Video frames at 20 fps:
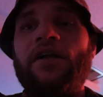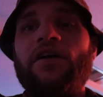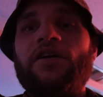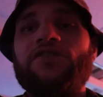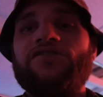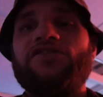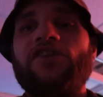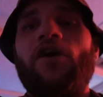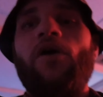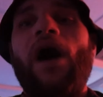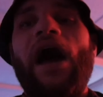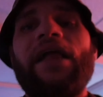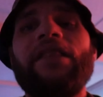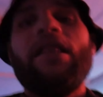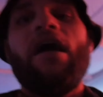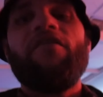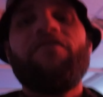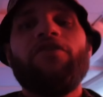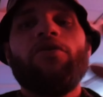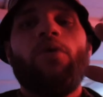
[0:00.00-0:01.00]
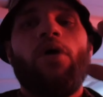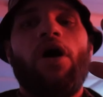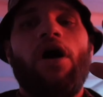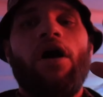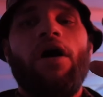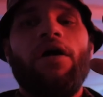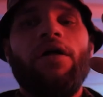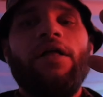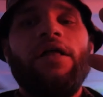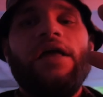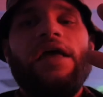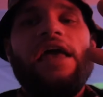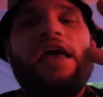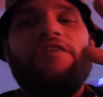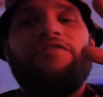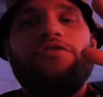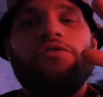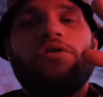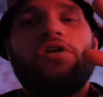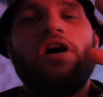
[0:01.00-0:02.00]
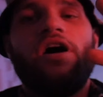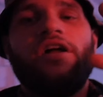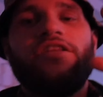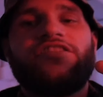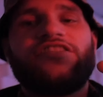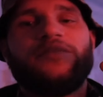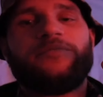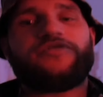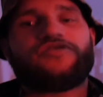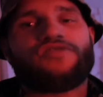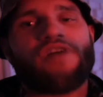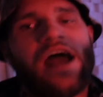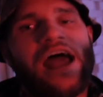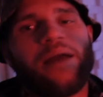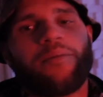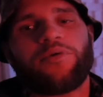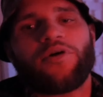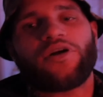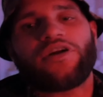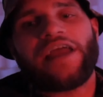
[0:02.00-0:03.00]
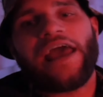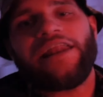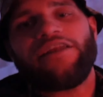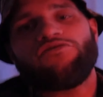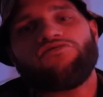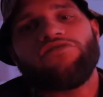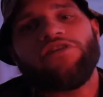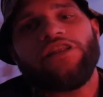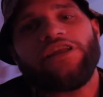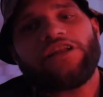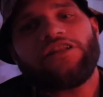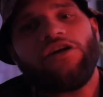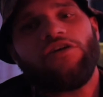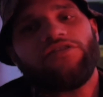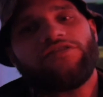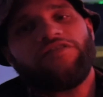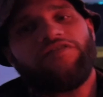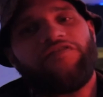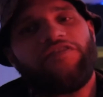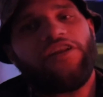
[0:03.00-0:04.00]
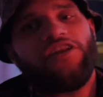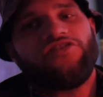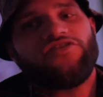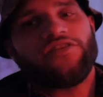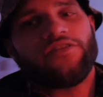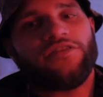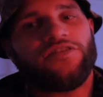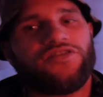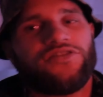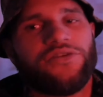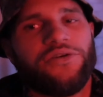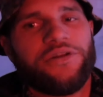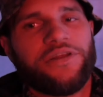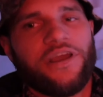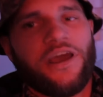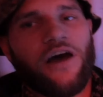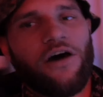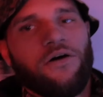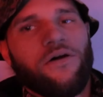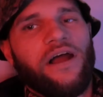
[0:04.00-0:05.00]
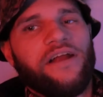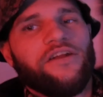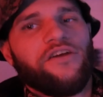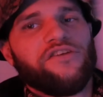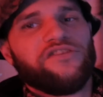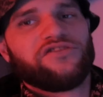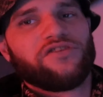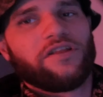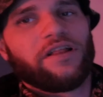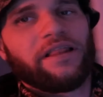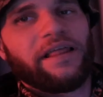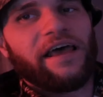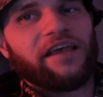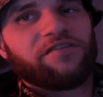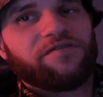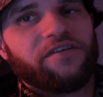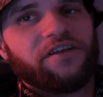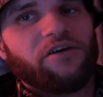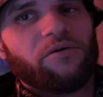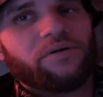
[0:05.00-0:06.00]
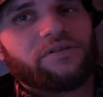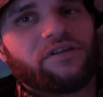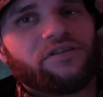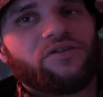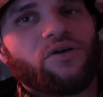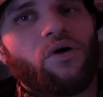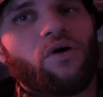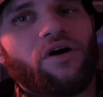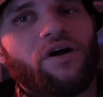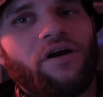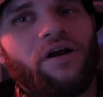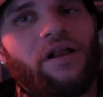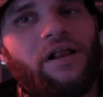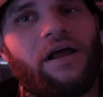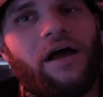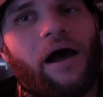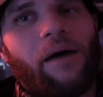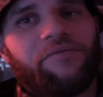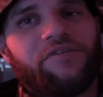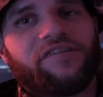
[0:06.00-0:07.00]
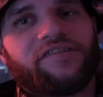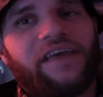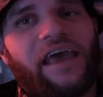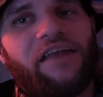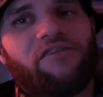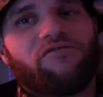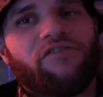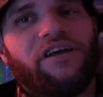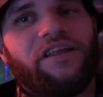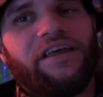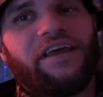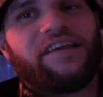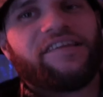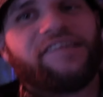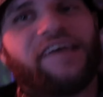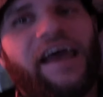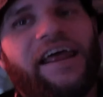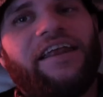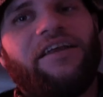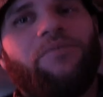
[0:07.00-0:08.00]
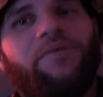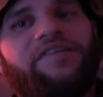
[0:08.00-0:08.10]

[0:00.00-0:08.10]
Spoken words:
So I love you all. If you could, subscribe. We're getting really close to finishing the studio. I know you saw the last video with the door. I'm just getting really excited.